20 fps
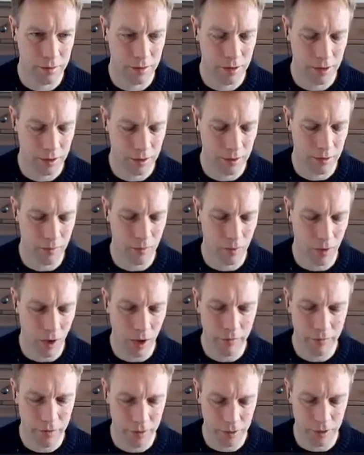last
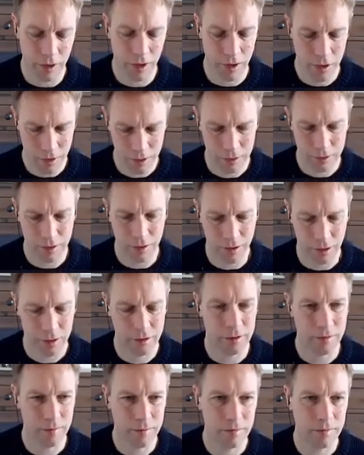item
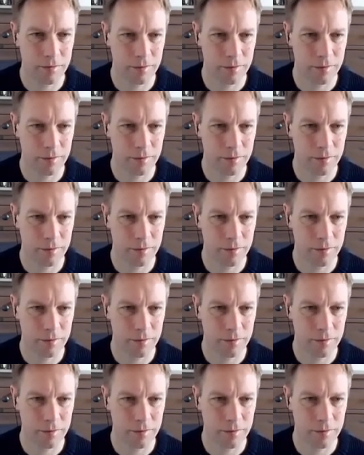of our